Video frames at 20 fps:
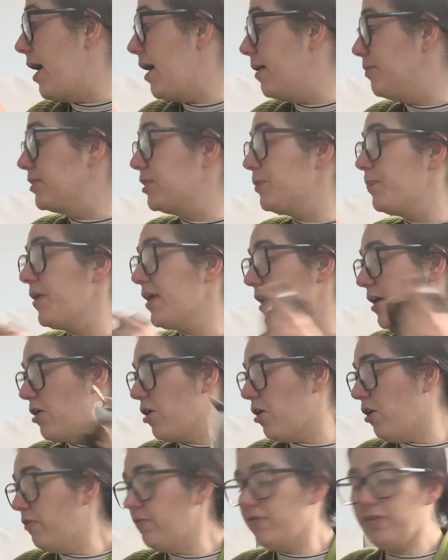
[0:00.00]
Speaking
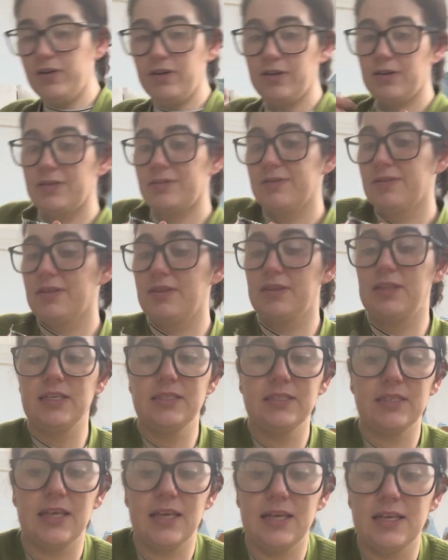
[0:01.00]
of,
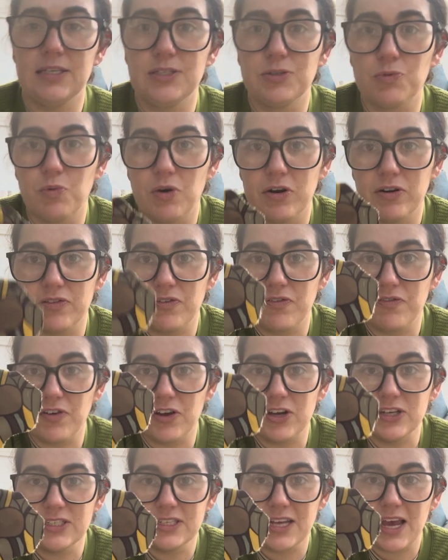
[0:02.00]
this is one of the
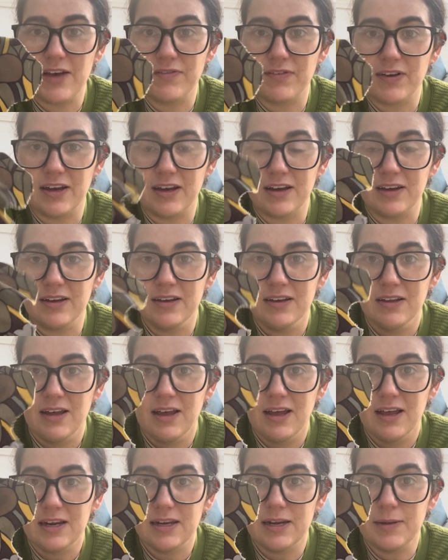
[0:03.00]
first ever
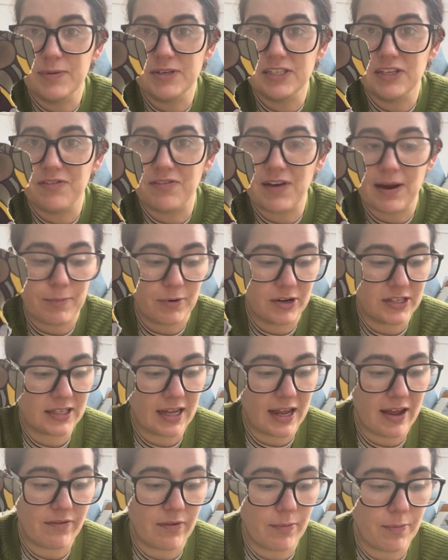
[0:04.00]
Liberty fabrics
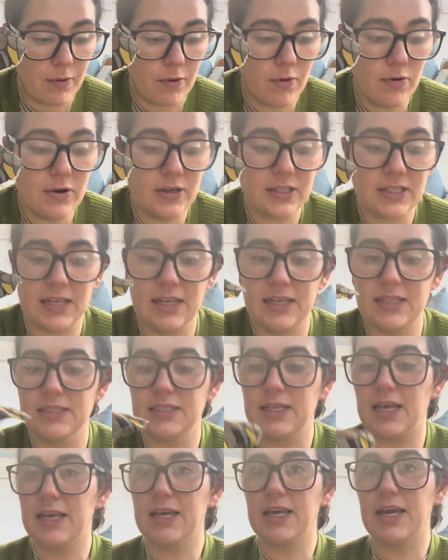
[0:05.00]
I ever bought. It's
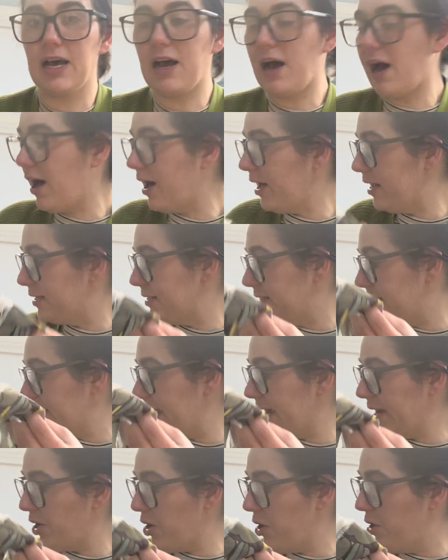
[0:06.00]
like a Art
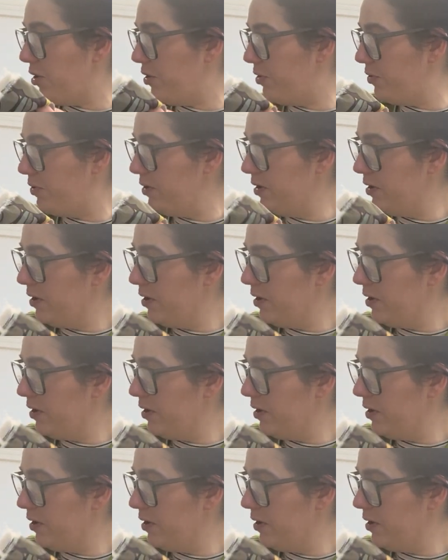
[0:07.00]
Deco,